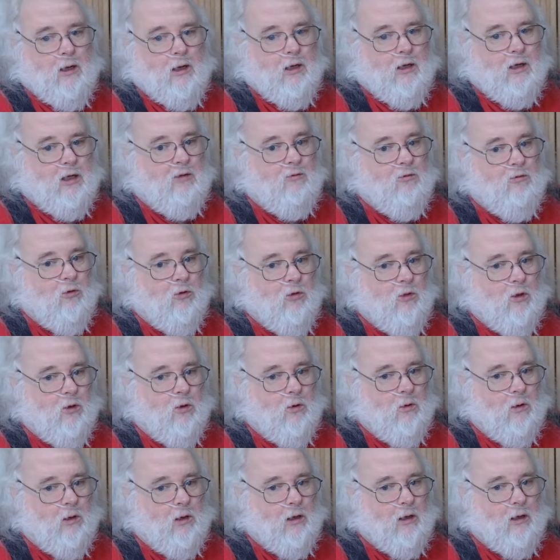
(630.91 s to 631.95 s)
And even
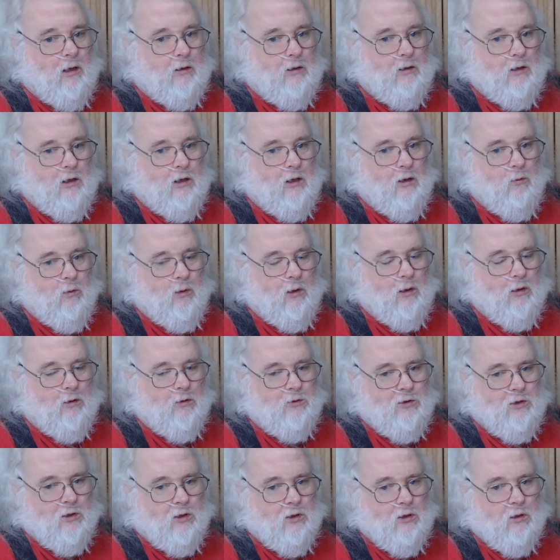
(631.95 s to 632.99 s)
though I did it when I
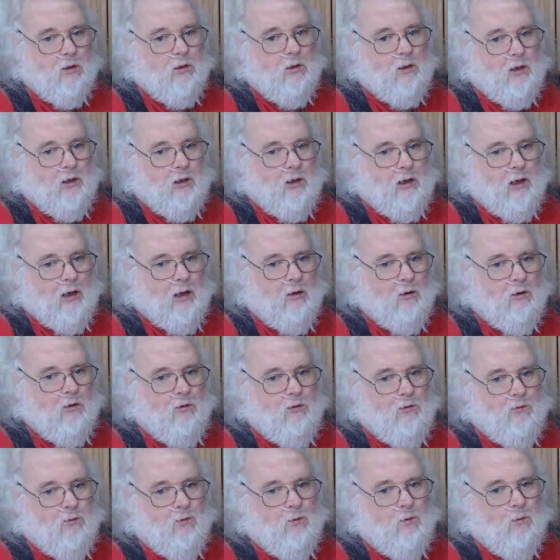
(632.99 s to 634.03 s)
was younger, it
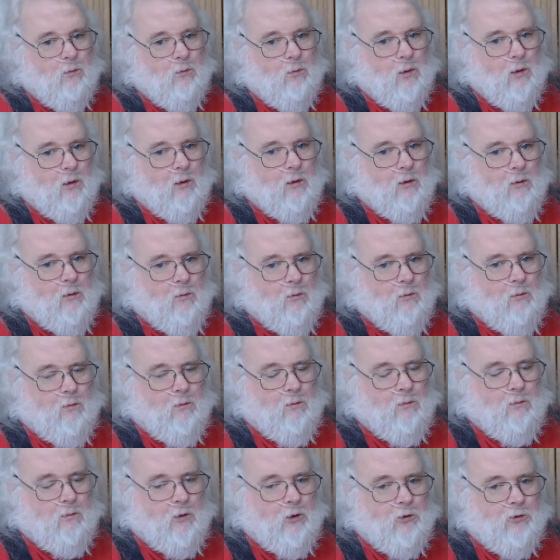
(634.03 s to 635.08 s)
carried through
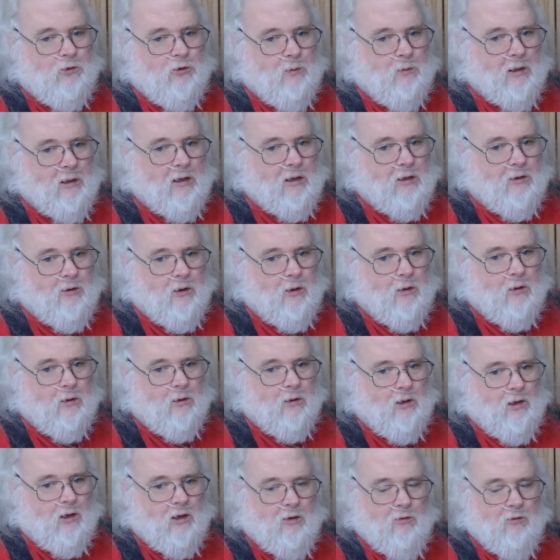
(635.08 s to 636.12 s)
most of my
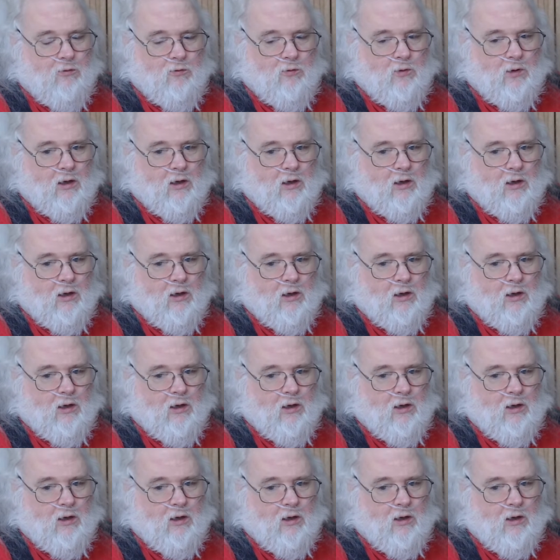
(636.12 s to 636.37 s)
adult life.